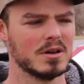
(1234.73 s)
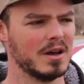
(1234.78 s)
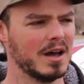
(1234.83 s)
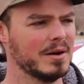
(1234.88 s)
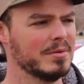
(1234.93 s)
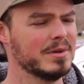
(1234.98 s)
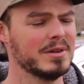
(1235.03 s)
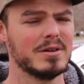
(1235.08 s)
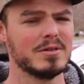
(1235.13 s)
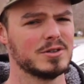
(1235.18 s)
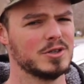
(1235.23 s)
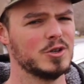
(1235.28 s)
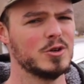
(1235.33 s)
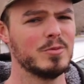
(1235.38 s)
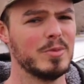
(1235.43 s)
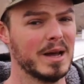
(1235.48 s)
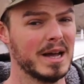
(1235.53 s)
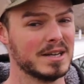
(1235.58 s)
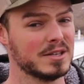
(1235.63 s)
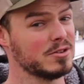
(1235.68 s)
I really don't
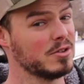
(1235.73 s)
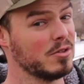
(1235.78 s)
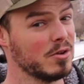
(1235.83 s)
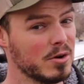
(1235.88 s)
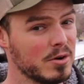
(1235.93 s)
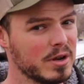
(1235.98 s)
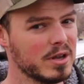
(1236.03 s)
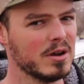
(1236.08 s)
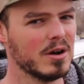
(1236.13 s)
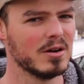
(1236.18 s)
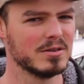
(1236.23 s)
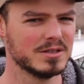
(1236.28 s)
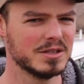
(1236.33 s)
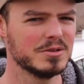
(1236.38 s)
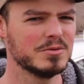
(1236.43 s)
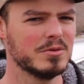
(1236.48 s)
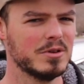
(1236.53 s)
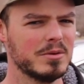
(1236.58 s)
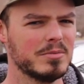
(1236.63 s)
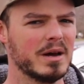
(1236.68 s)
shoot past 30 yards.
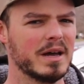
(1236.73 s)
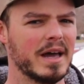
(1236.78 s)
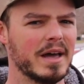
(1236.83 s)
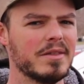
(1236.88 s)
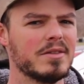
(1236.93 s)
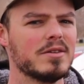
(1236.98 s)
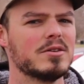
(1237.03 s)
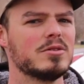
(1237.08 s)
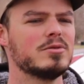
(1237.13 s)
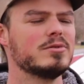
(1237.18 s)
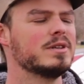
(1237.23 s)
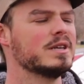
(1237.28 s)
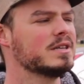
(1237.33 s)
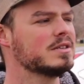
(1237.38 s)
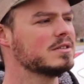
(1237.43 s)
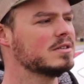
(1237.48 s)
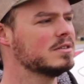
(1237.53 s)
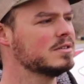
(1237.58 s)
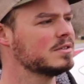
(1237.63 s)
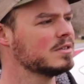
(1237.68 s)
That's really my ethical
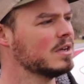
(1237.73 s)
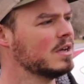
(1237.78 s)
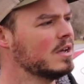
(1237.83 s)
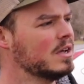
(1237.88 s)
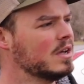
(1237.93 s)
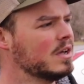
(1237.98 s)
distance.